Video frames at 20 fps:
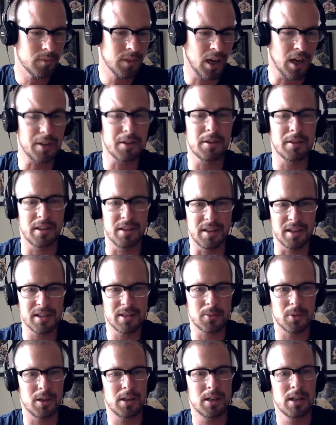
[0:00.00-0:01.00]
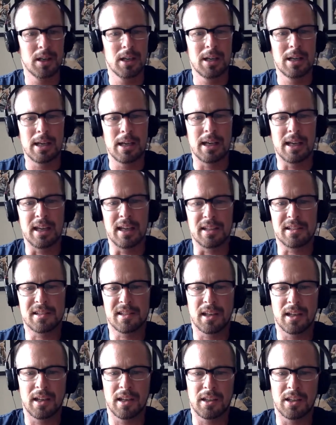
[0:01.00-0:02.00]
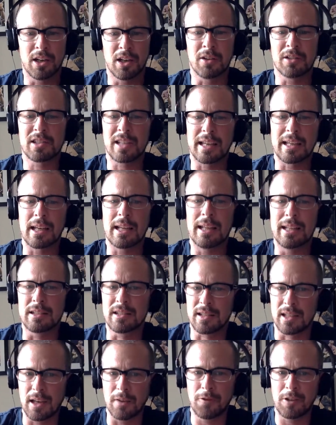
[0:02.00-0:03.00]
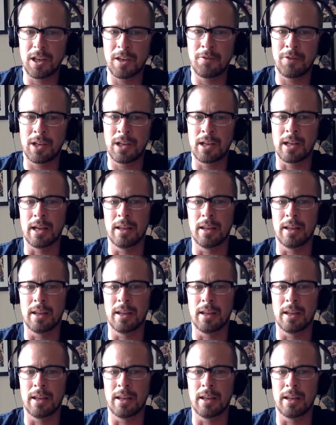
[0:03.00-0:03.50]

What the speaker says: other than this one, it's it's gift giving,